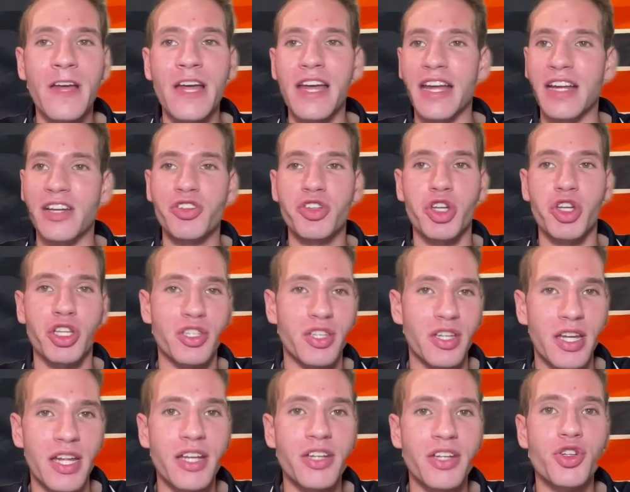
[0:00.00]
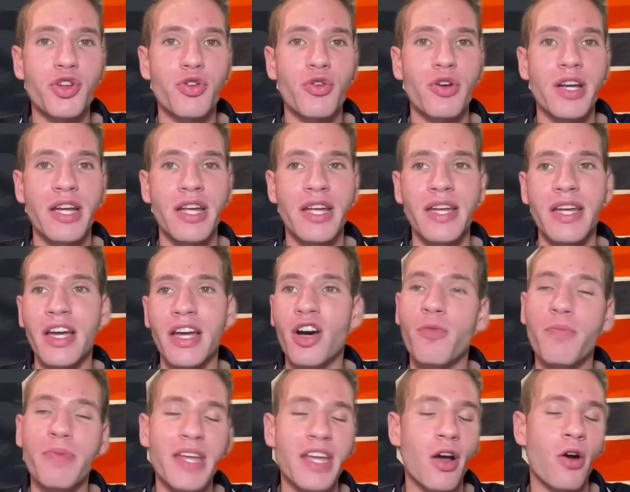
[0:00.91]
It's just an injury.
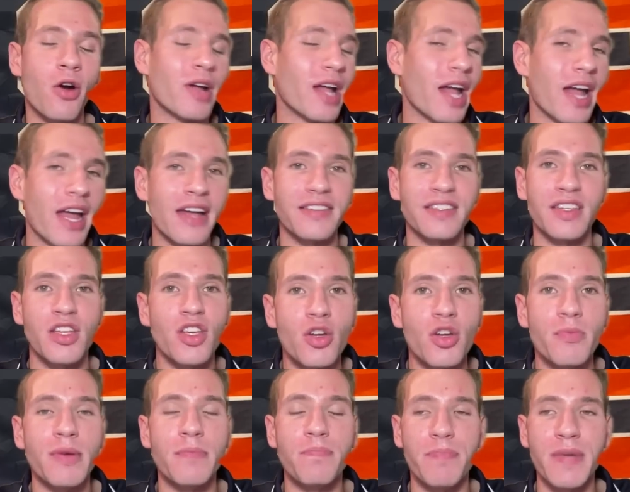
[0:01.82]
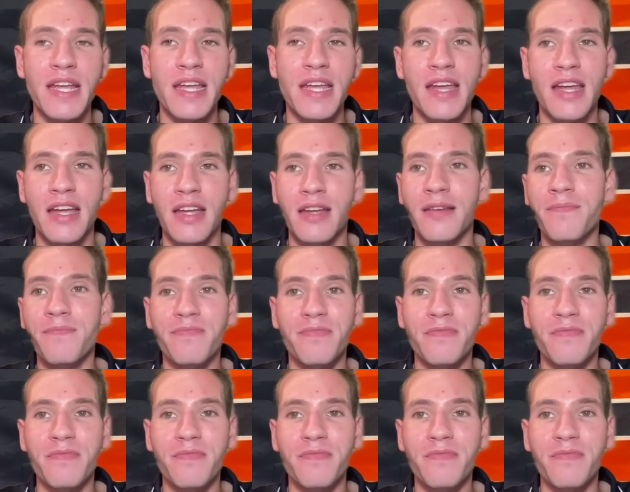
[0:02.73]
He'll be okay as a human being.